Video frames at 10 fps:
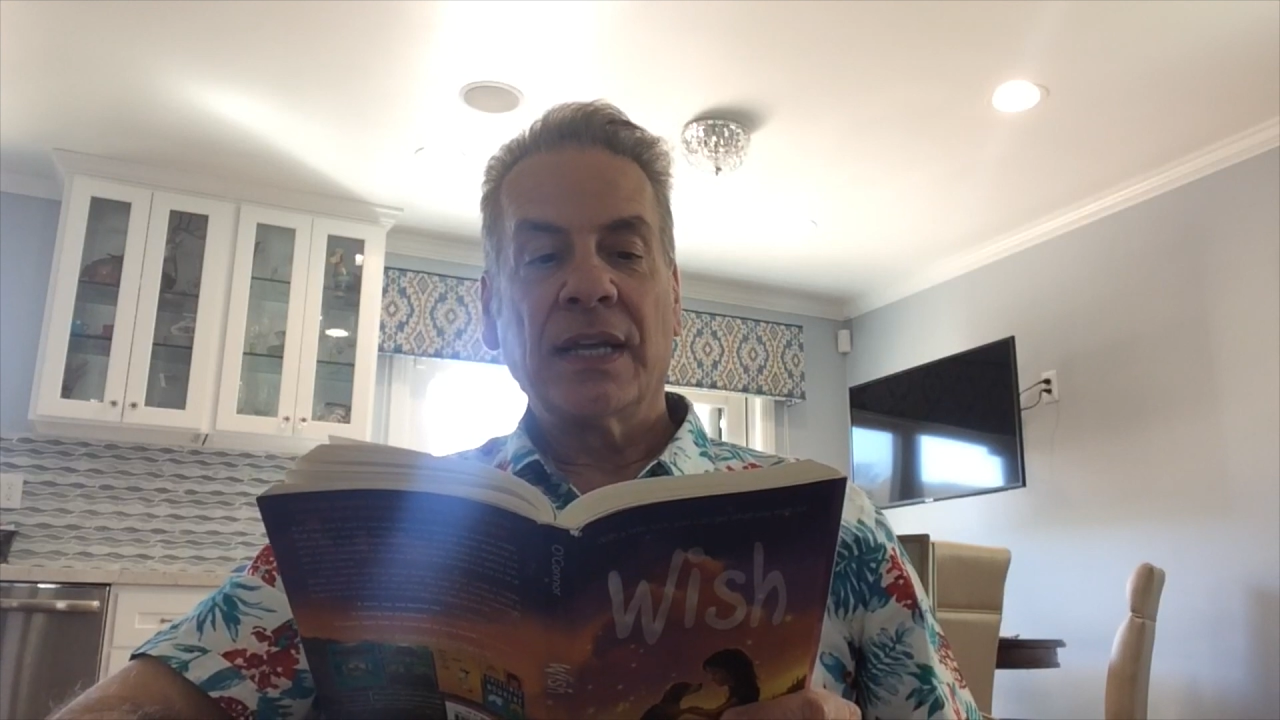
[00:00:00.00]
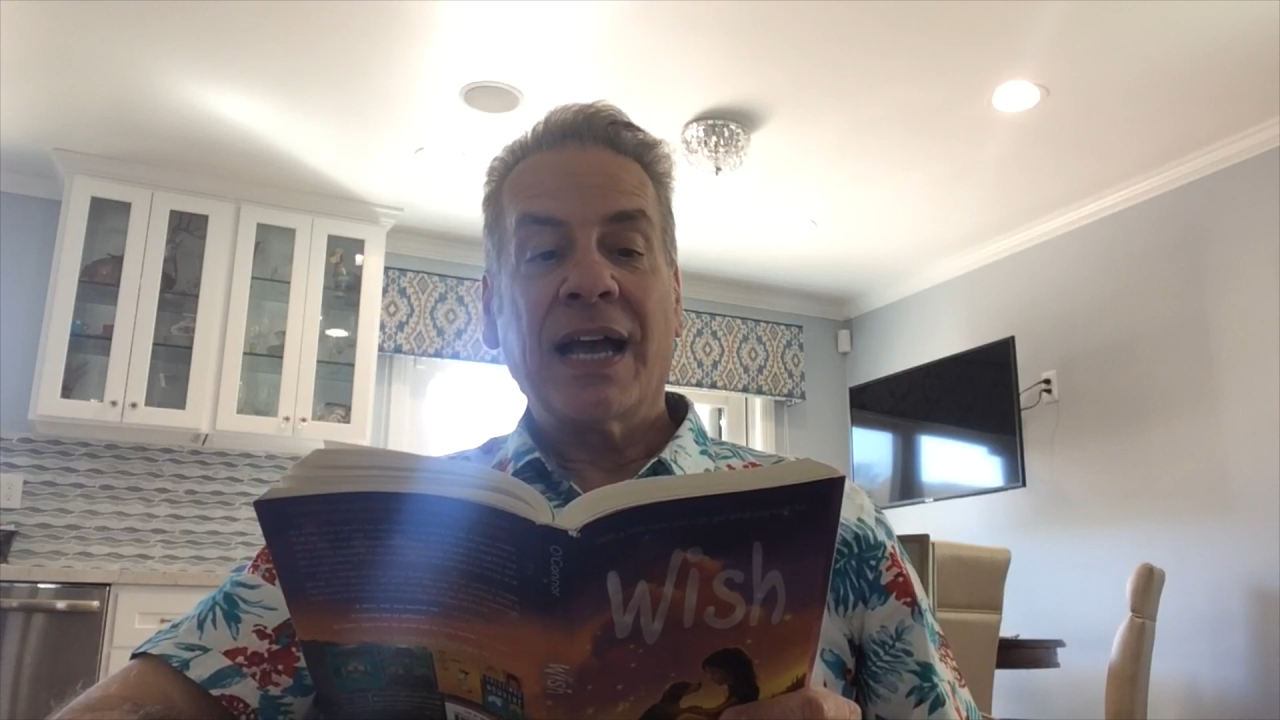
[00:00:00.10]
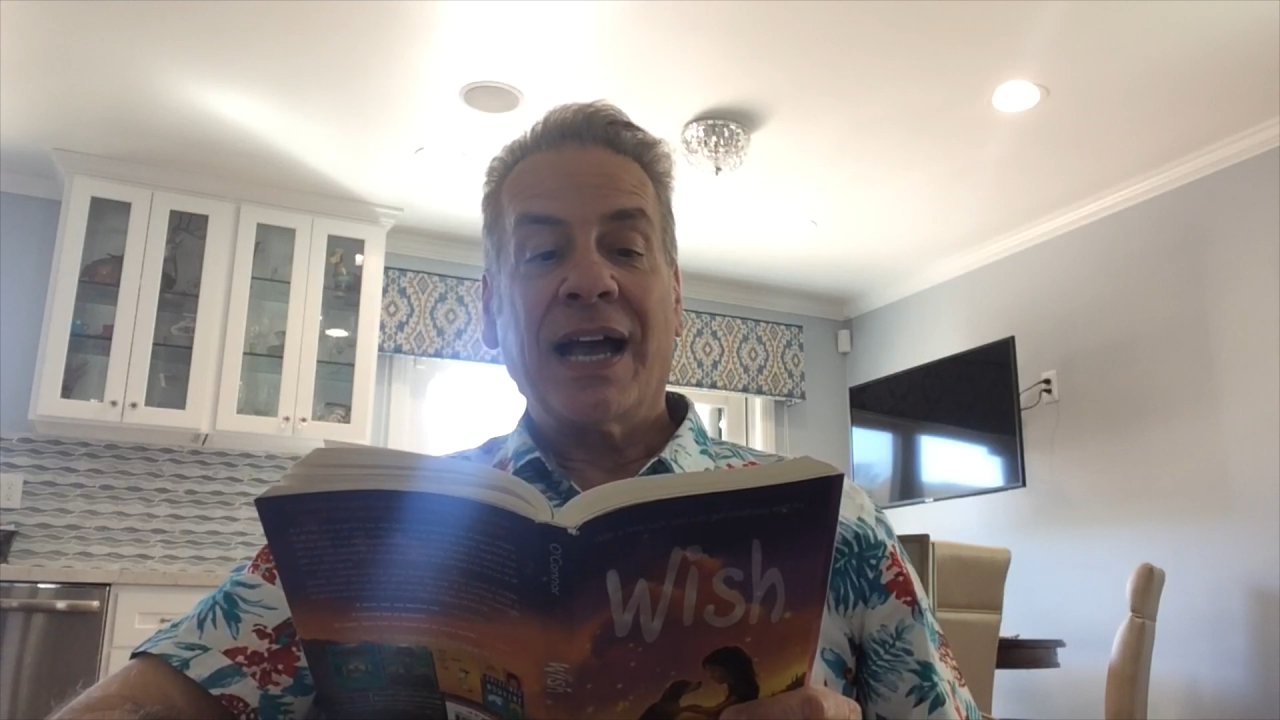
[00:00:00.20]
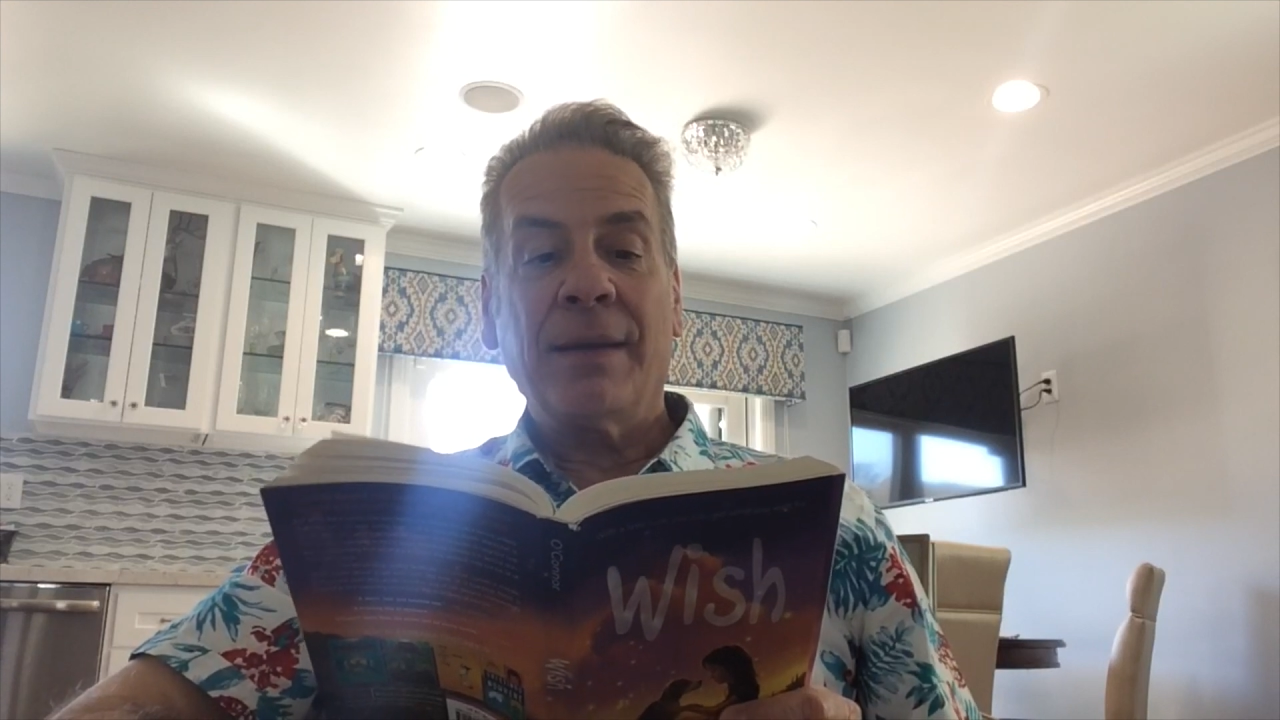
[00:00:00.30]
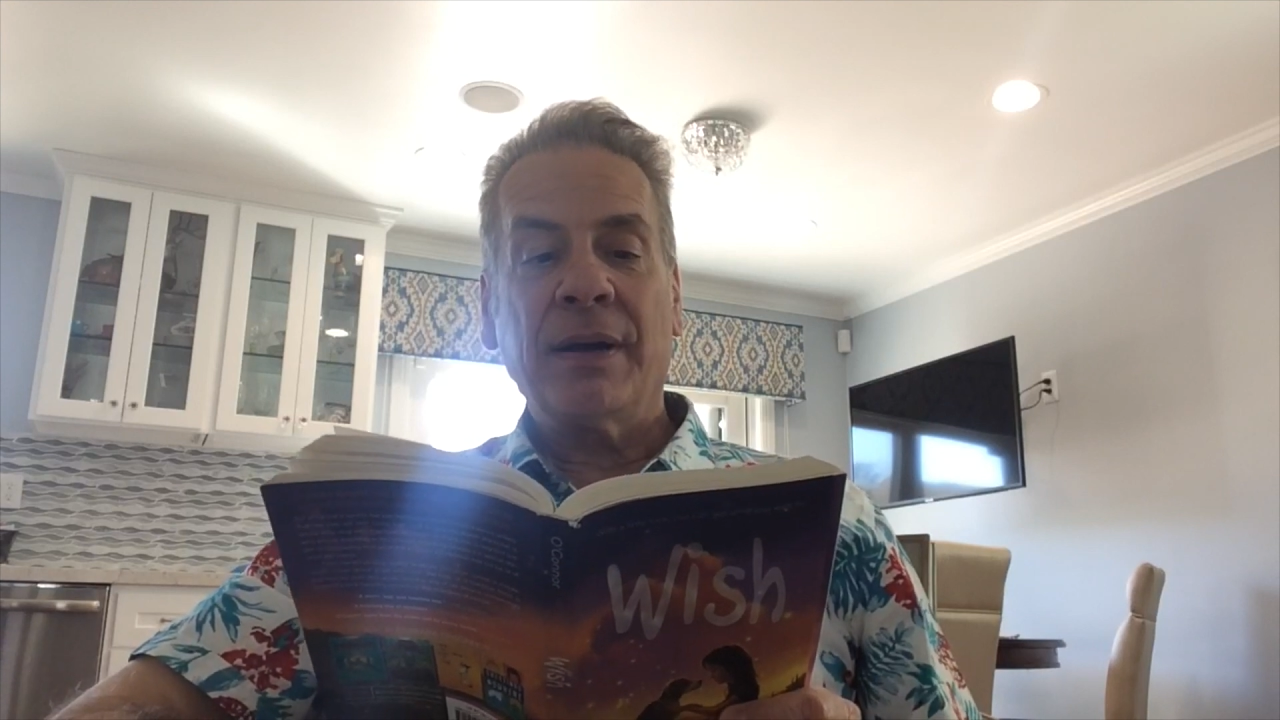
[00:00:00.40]

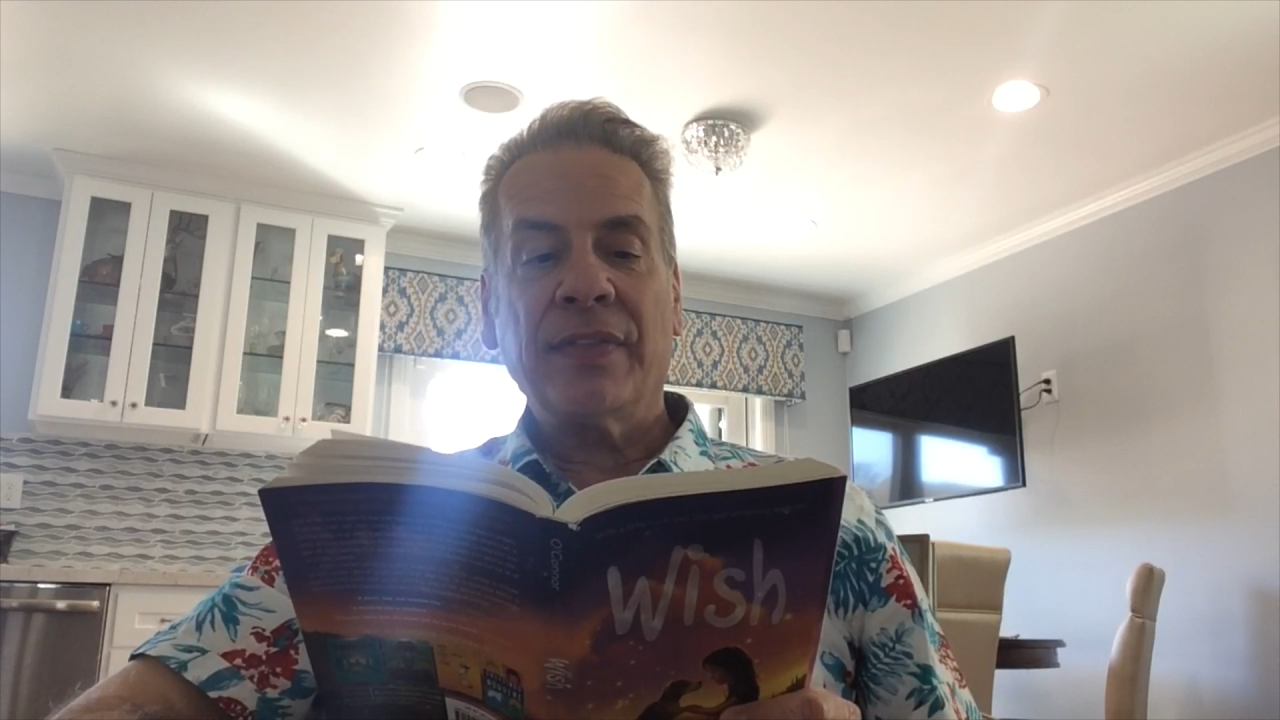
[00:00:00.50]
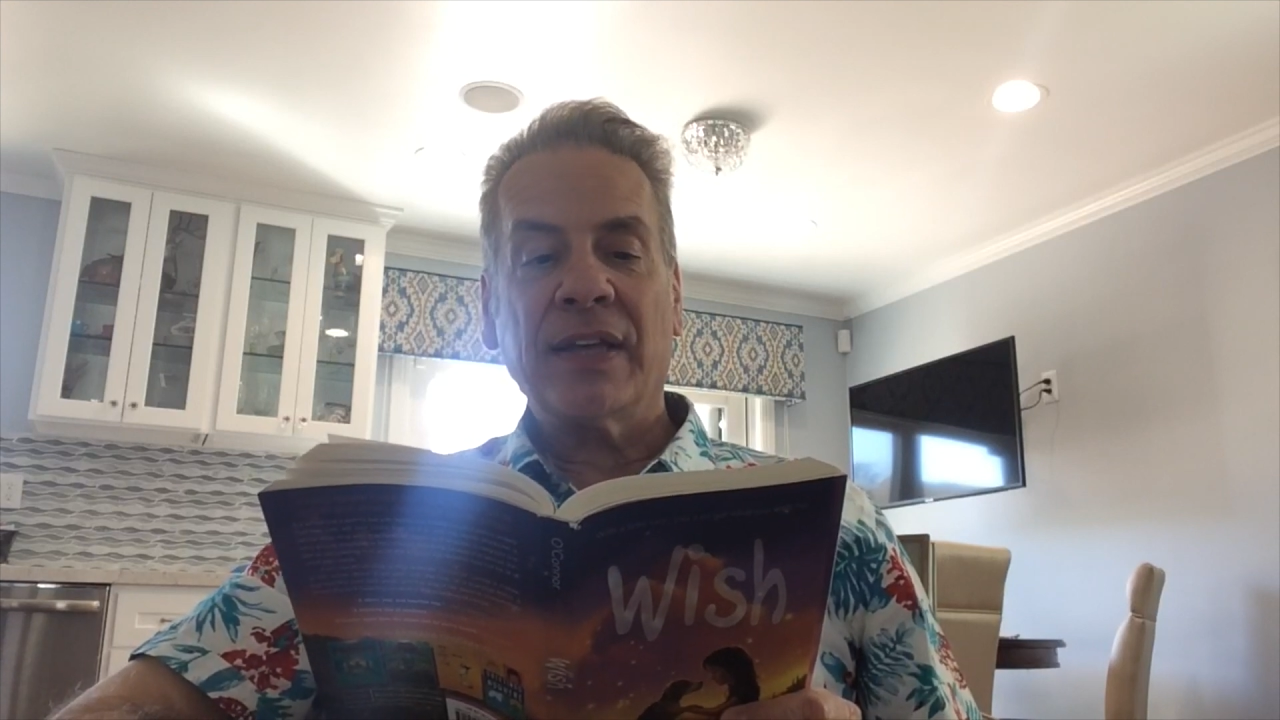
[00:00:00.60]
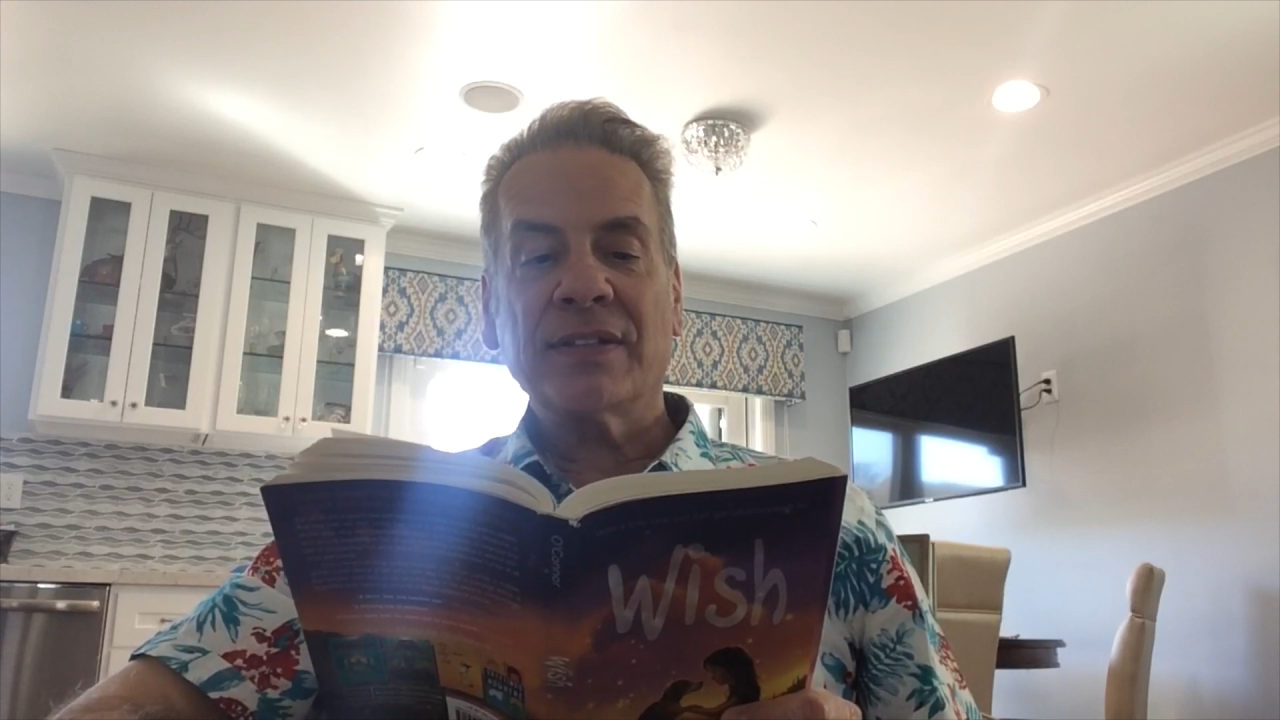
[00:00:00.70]
"How about that